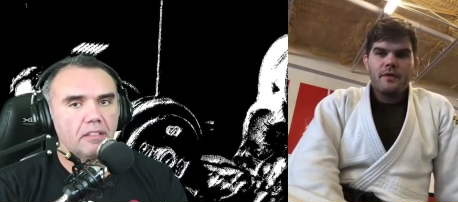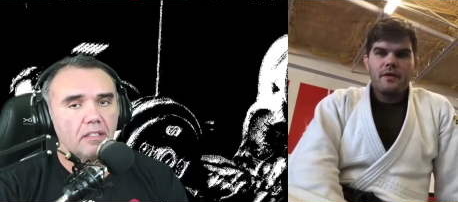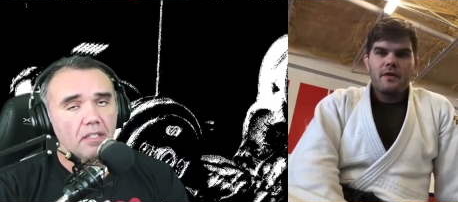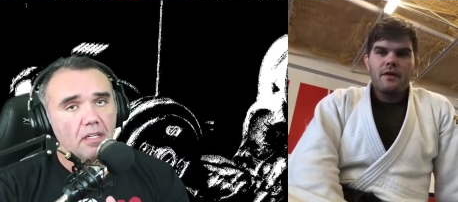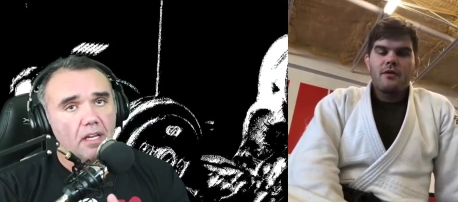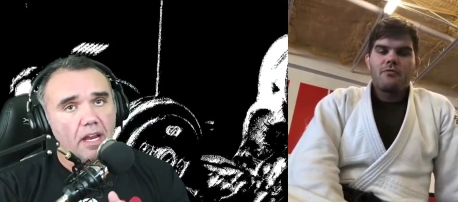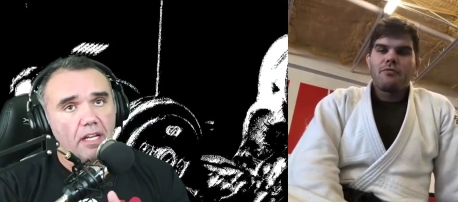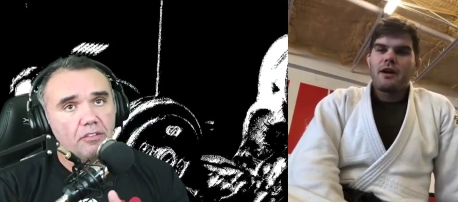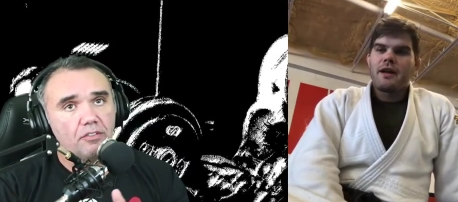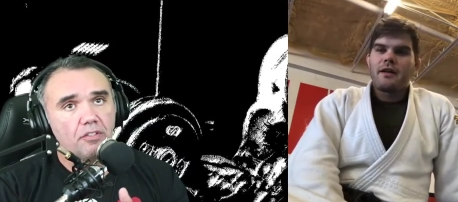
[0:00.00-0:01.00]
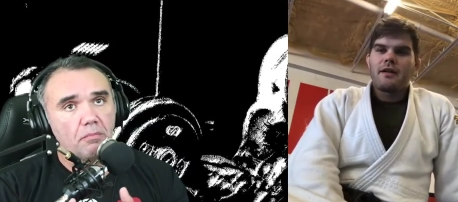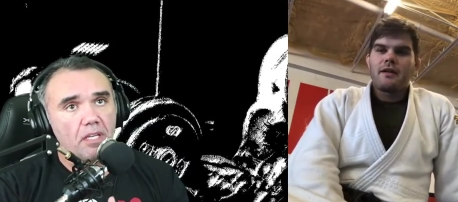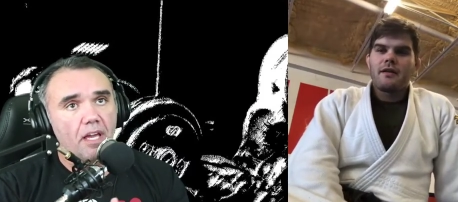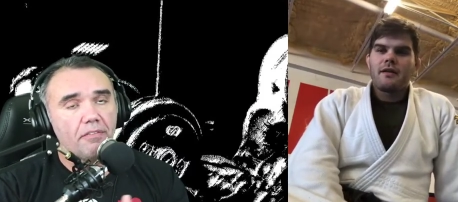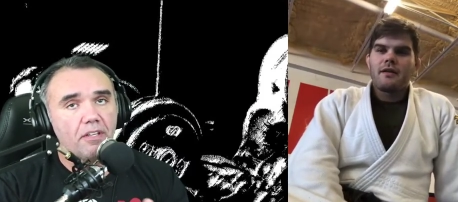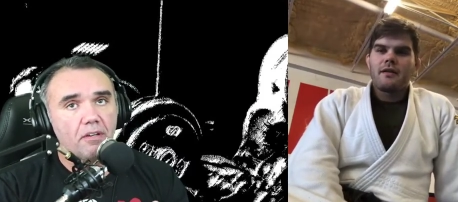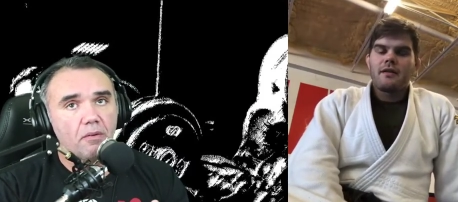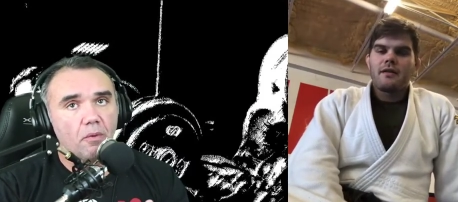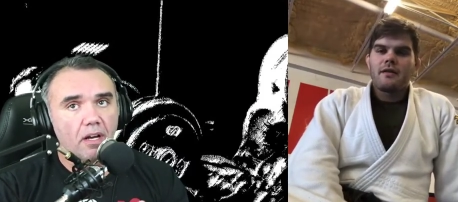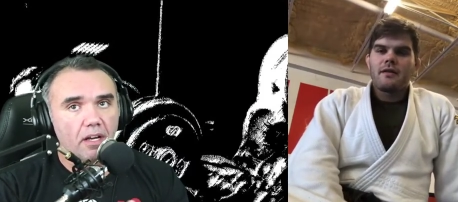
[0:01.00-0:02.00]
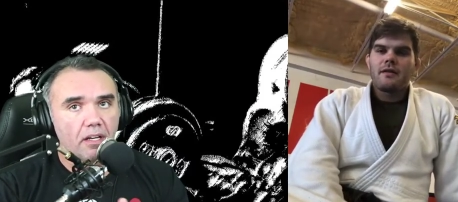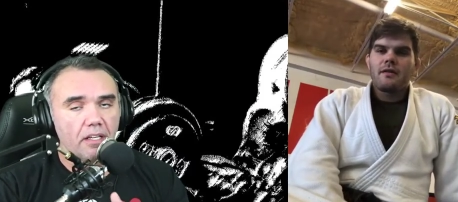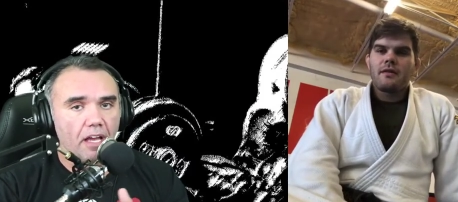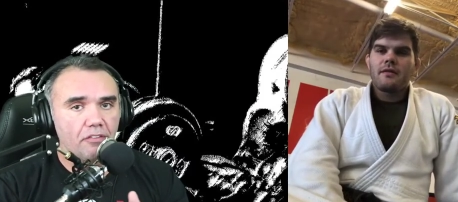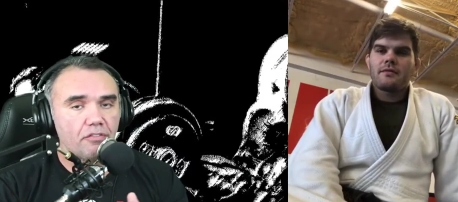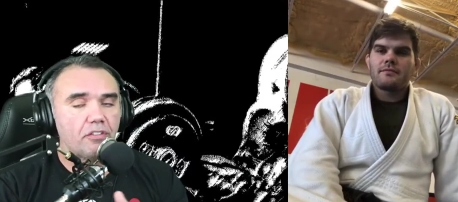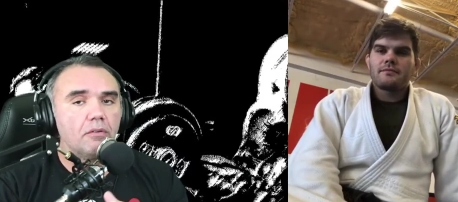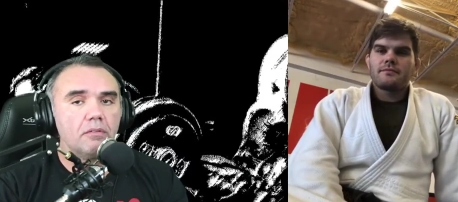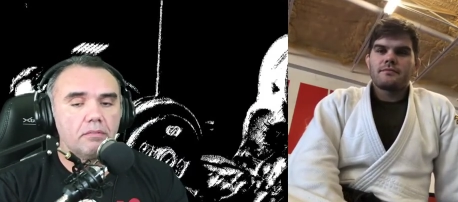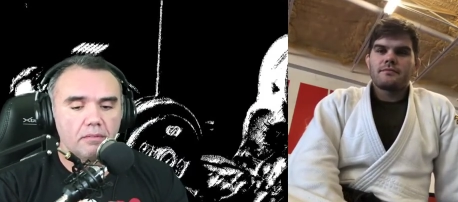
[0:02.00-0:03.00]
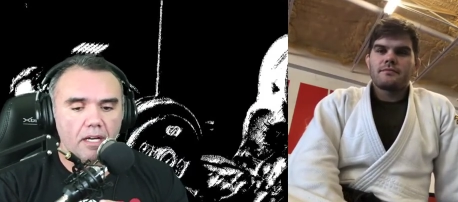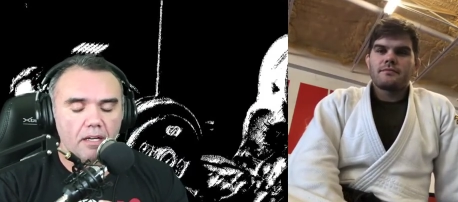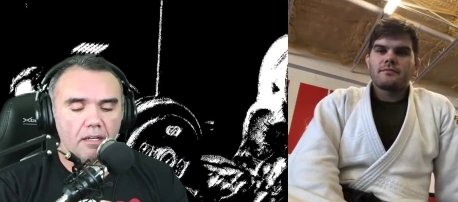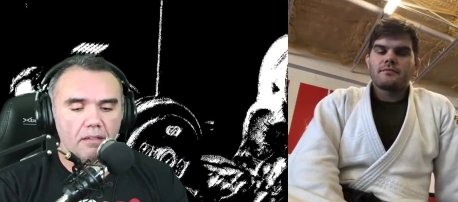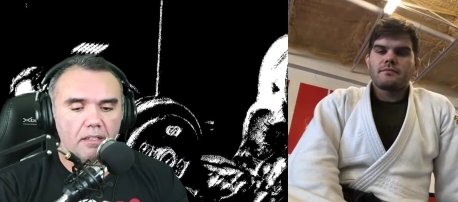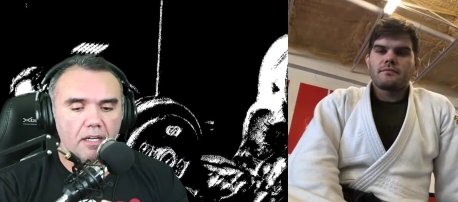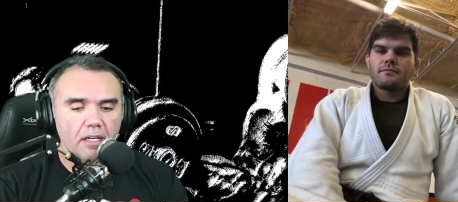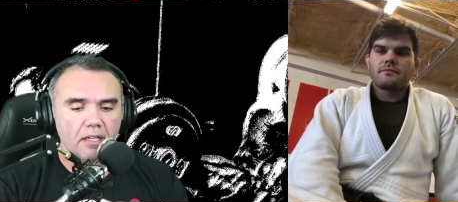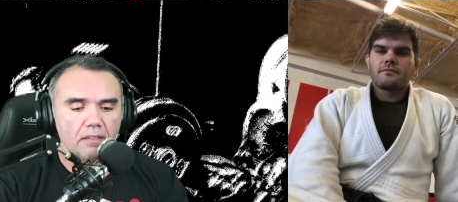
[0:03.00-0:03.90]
Speaker 1: And right. to me, I think uh, I still uh, uh,